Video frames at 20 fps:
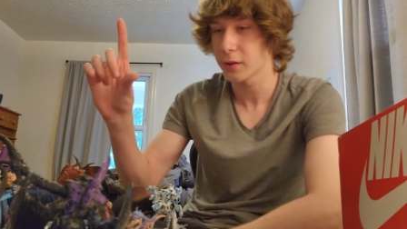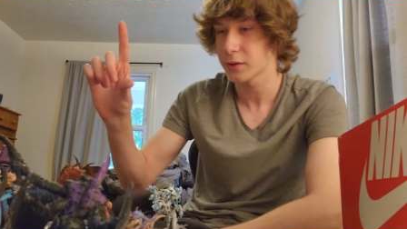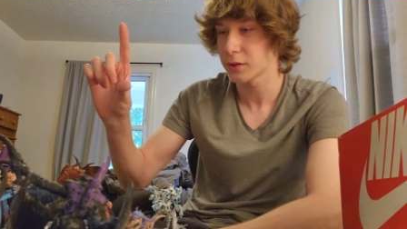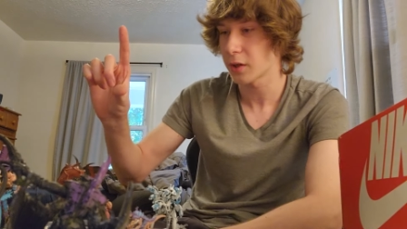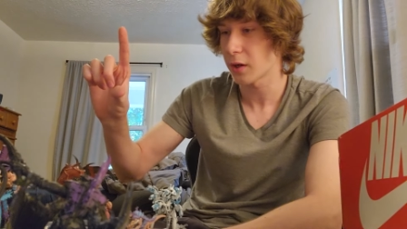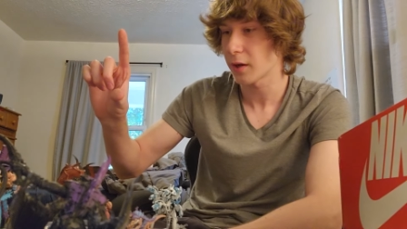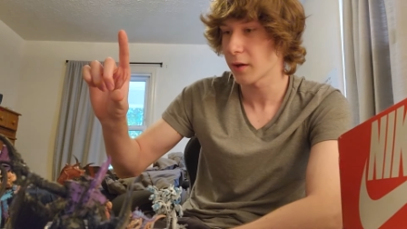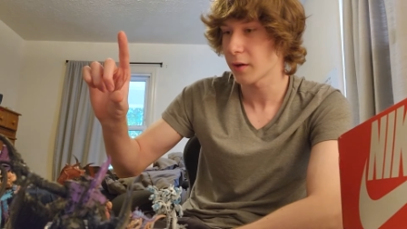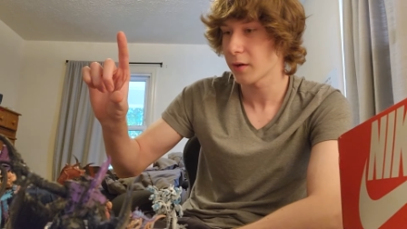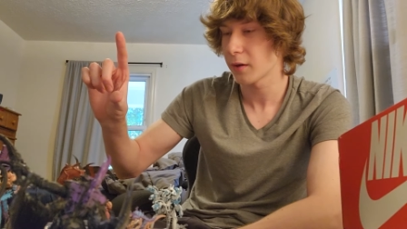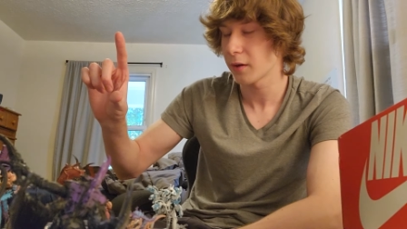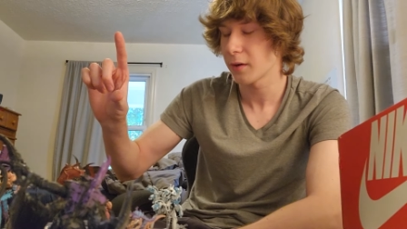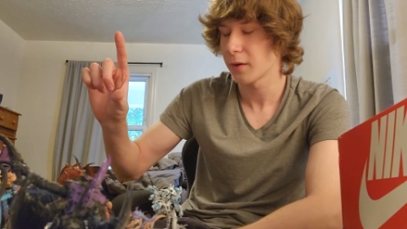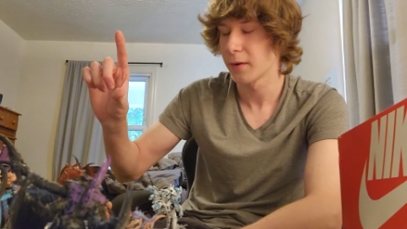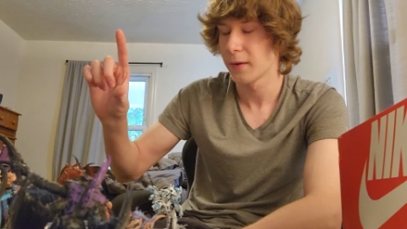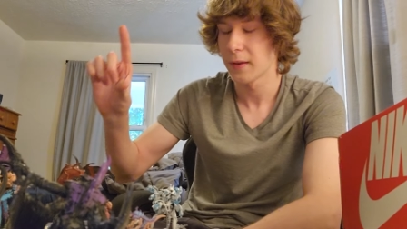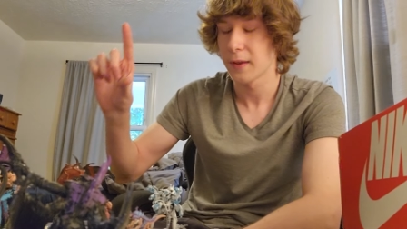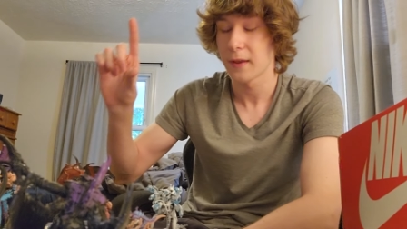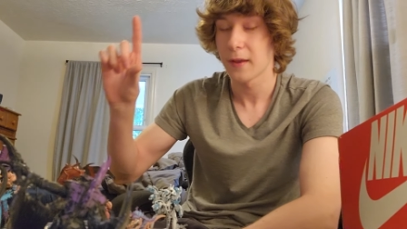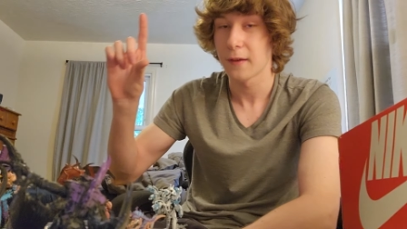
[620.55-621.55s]

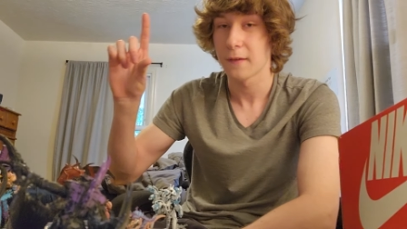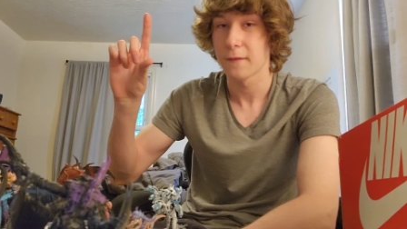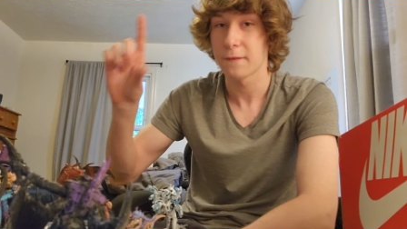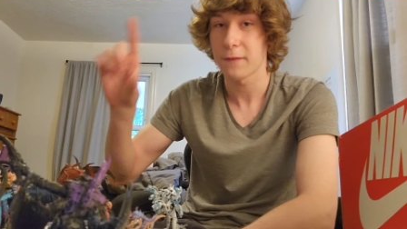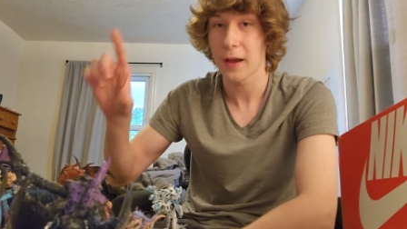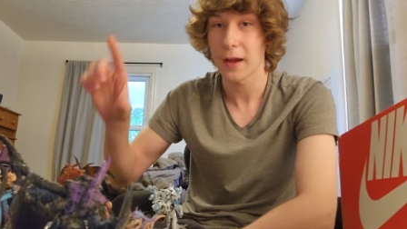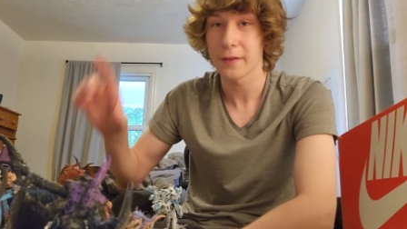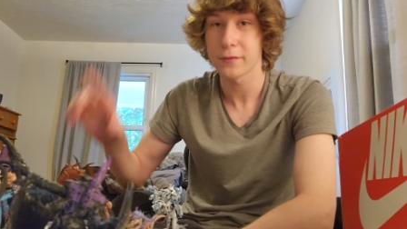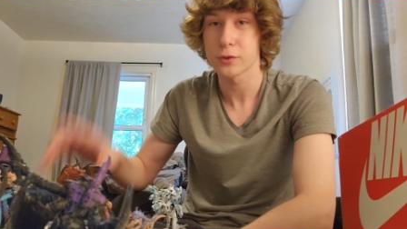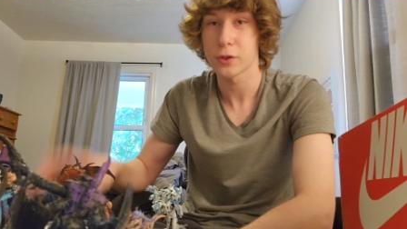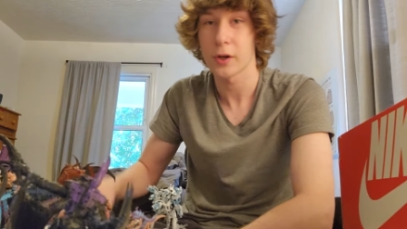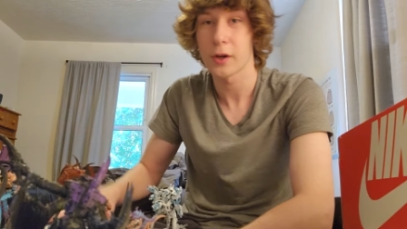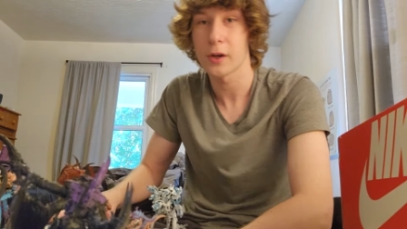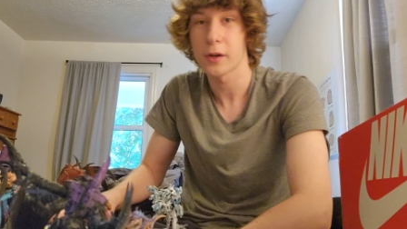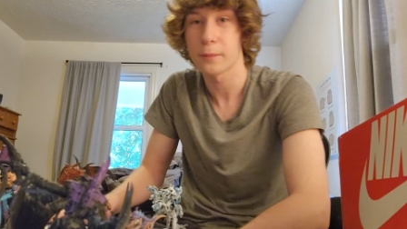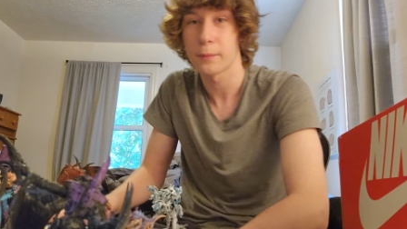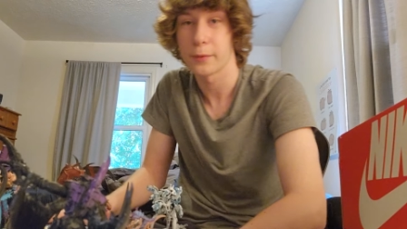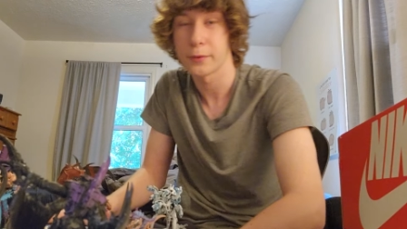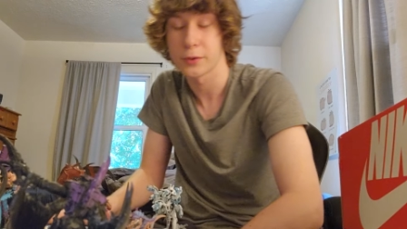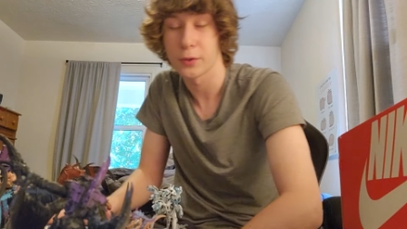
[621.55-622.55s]
Stalker, 5
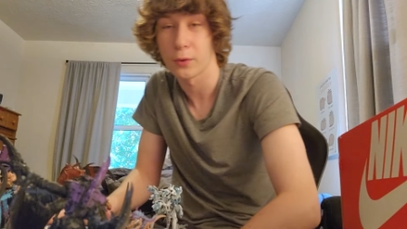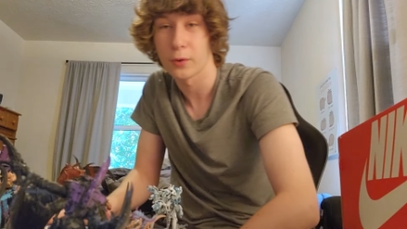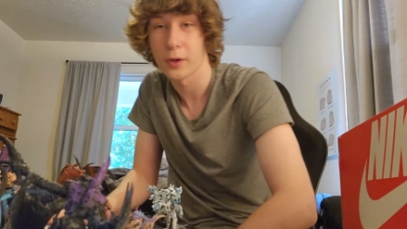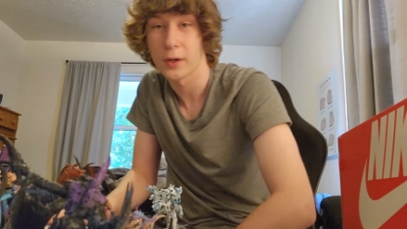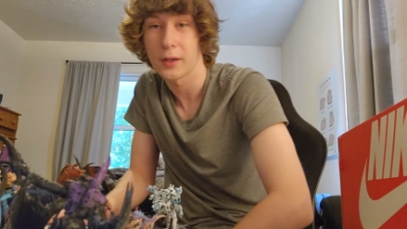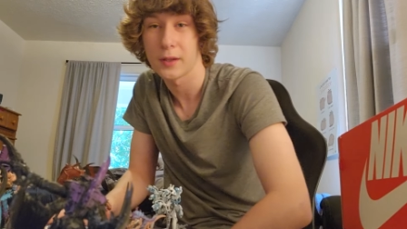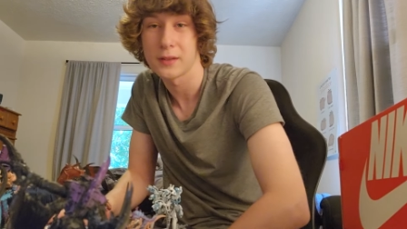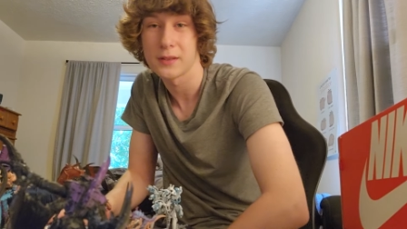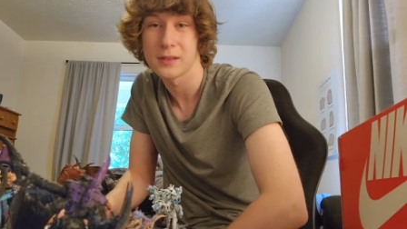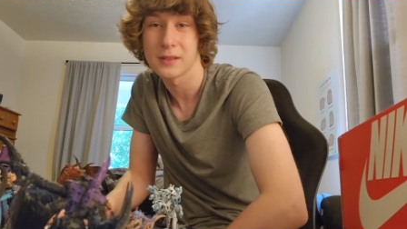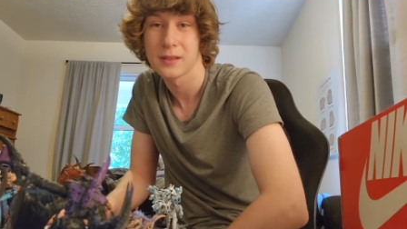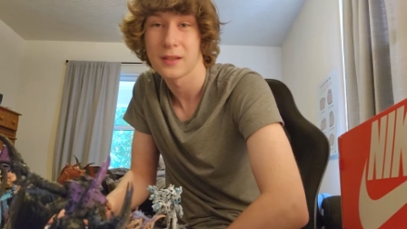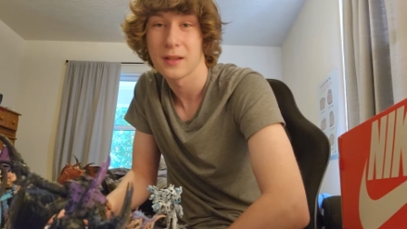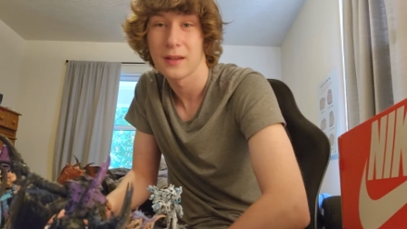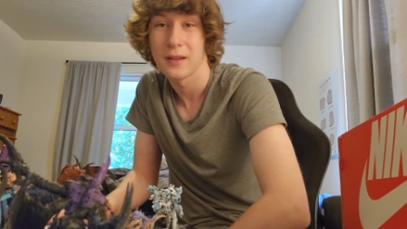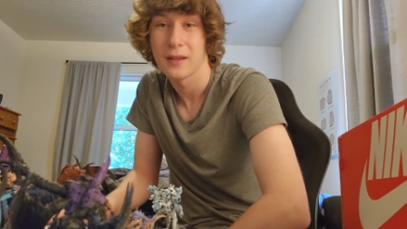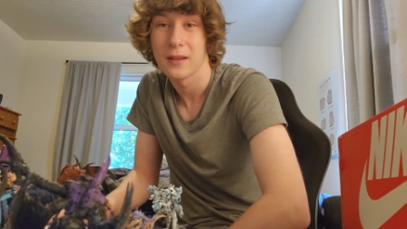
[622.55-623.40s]
Triarch Praetorians,